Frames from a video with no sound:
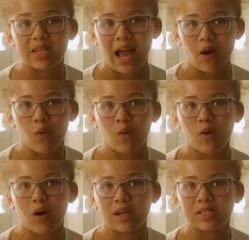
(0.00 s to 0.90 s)
but now
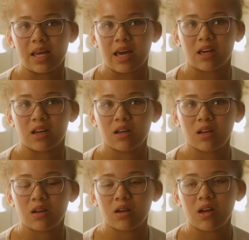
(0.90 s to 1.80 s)
I say
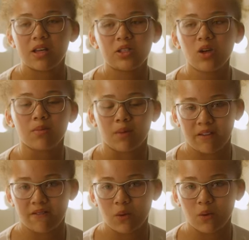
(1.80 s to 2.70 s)
it's not my